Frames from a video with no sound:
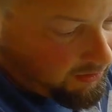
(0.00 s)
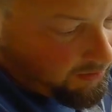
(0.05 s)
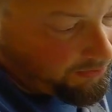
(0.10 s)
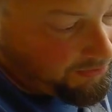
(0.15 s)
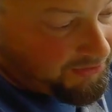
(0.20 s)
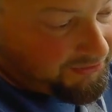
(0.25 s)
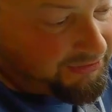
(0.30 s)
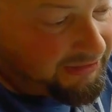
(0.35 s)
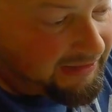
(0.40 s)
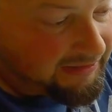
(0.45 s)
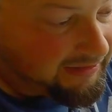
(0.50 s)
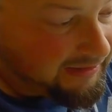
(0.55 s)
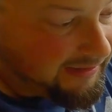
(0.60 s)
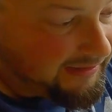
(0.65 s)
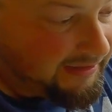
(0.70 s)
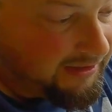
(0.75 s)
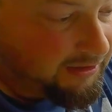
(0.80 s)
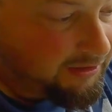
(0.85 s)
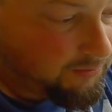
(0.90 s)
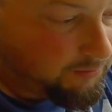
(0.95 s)
On this
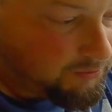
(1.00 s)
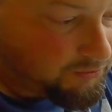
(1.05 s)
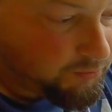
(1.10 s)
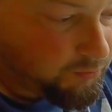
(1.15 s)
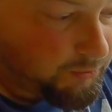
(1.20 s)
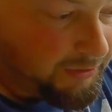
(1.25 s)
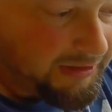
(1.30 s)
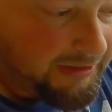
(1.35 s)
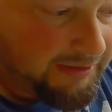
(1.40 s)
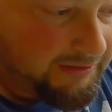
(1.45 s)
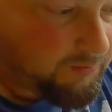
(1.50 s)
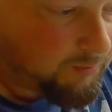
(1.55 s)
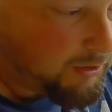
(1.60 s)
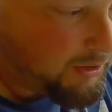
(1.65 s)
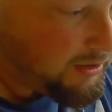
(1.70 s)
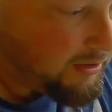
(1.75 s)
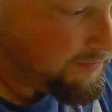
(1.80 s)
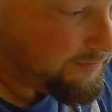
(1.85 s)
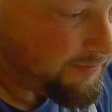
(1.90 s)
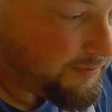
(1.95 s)
headlight here, it was really
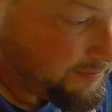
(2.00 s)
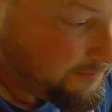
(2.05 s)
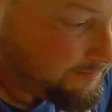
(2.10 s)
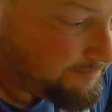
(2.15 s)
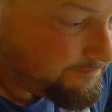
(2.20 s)
rough.